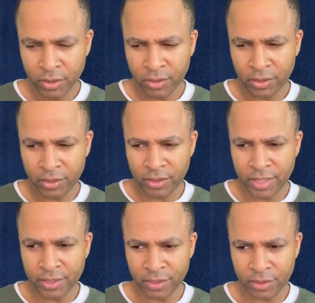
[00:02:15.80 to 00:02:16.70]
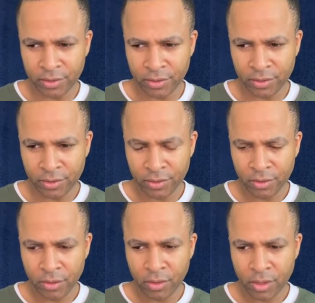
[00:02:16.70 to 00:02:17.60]
decisions
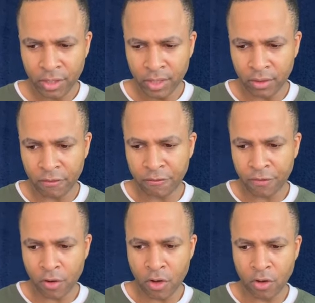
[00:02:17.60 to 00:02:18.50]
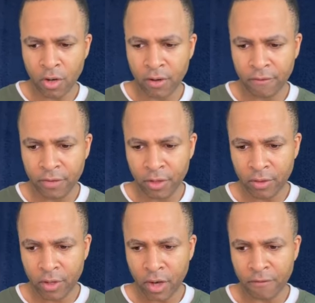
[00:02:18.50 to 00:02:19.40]
in the fall of the
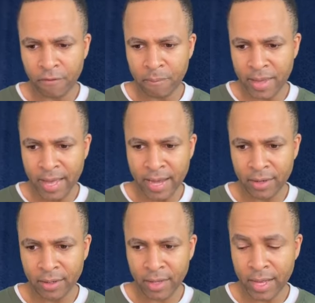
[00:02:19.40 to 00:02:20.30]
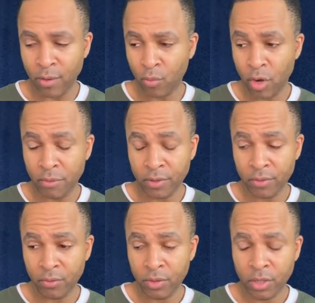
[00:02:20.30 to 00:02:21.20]
of man and woman
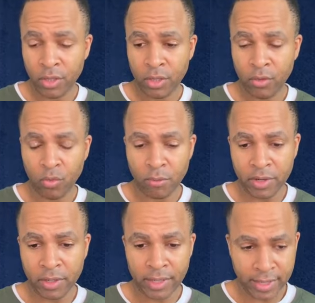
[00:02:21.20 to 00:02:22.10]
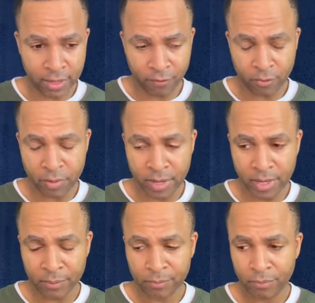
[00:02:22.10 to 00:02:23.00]
Woman came from
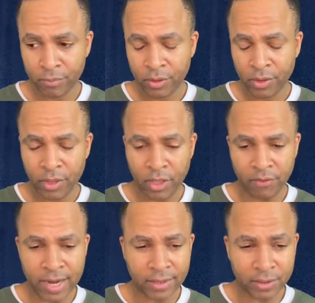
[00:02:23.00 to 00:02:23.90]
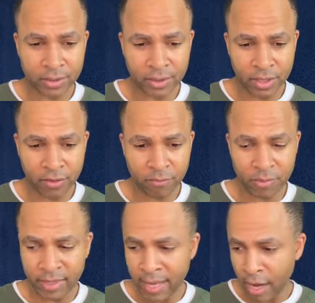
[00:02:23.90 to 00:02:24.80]
man. Eve got deceived,
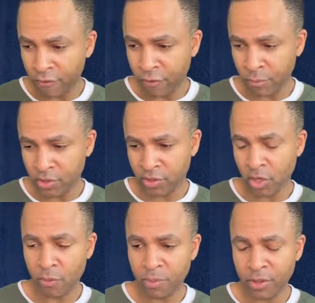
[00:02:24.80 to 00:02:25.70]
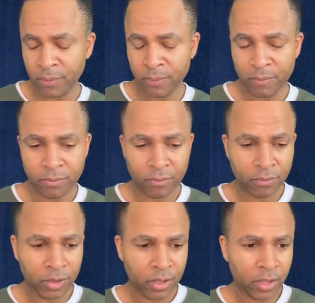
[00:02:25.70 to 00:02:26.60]
beguiled from the serpent,
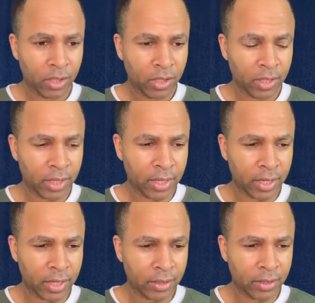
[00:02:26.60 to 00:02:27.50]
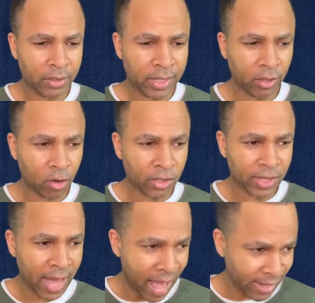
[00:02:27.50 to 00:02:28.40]
and they
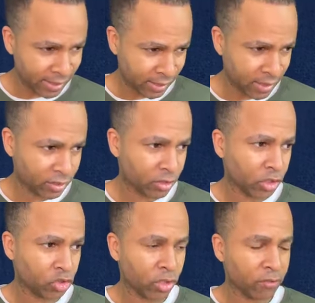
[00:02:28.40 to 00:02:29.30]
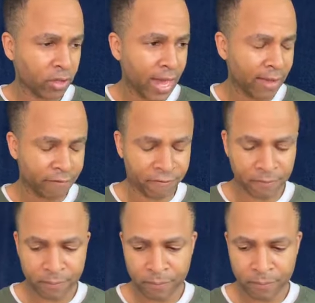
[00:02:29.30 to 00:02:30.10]
lost access to the tree of life.